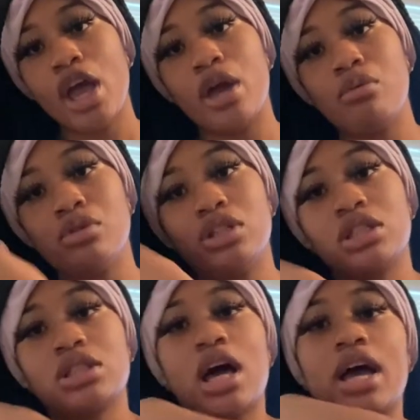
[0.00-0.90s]
it was
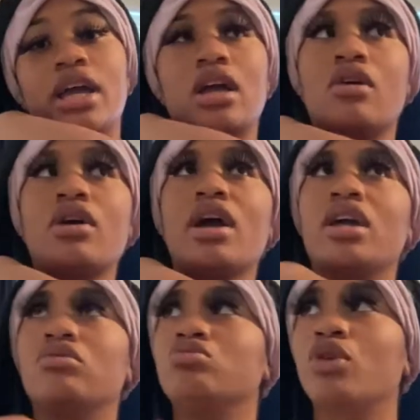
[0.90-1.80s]
just like,
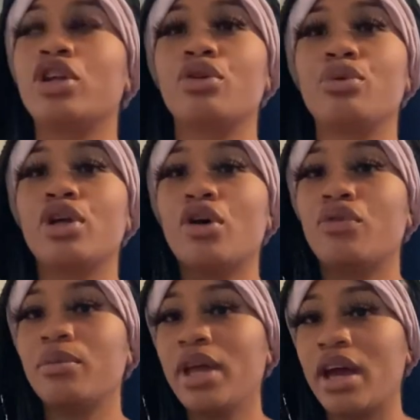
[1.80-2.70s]
okay, where do we go
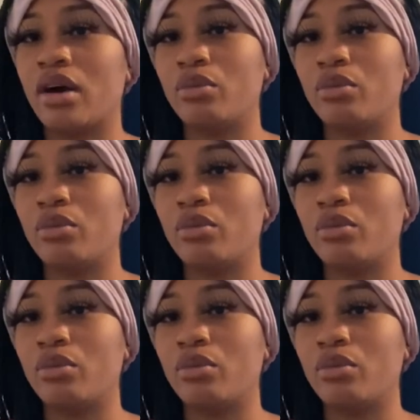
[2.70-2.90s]
from now?